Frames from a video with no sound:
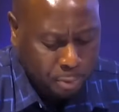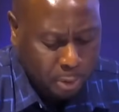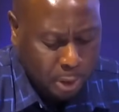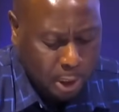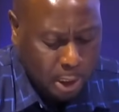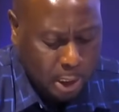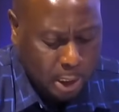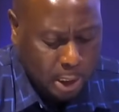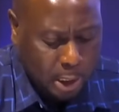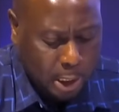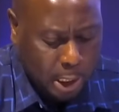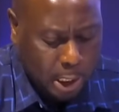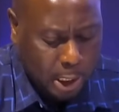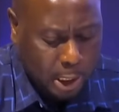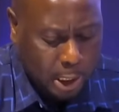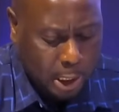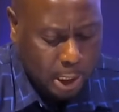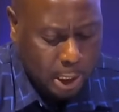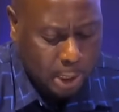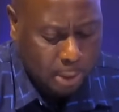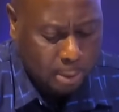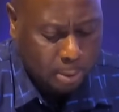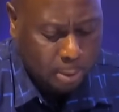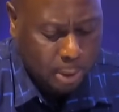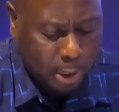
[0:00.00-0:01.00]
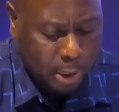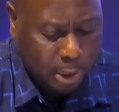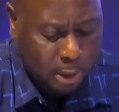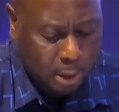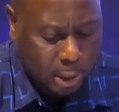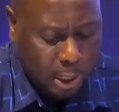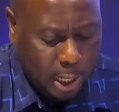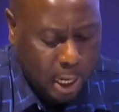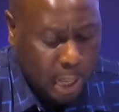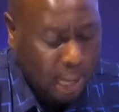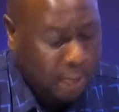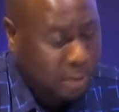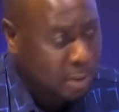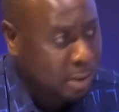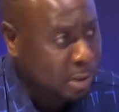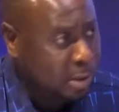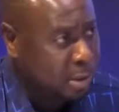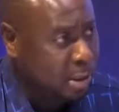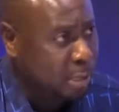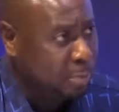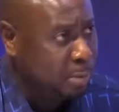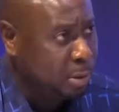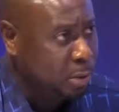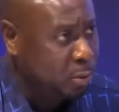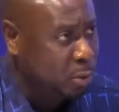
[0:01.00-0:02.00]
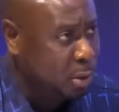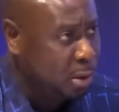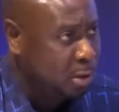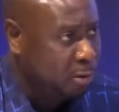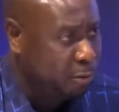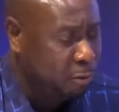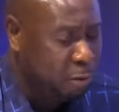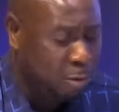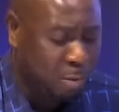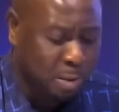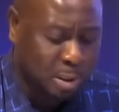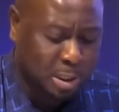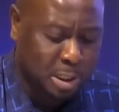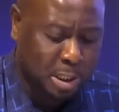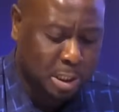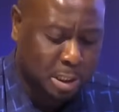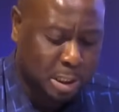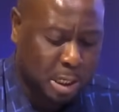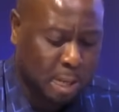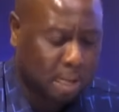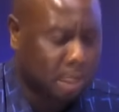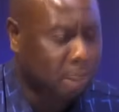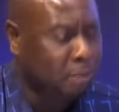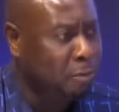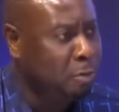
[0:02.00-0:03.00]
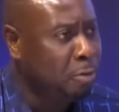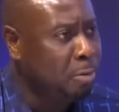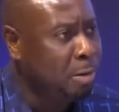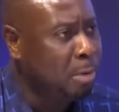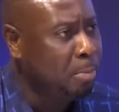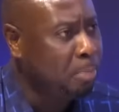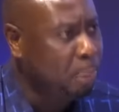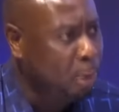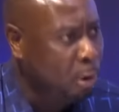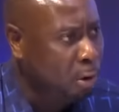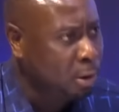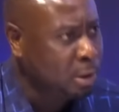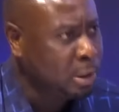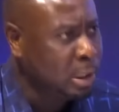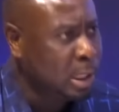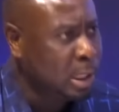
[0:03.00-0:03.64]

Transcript: in, in, in in the ACC between the former DG and the former board.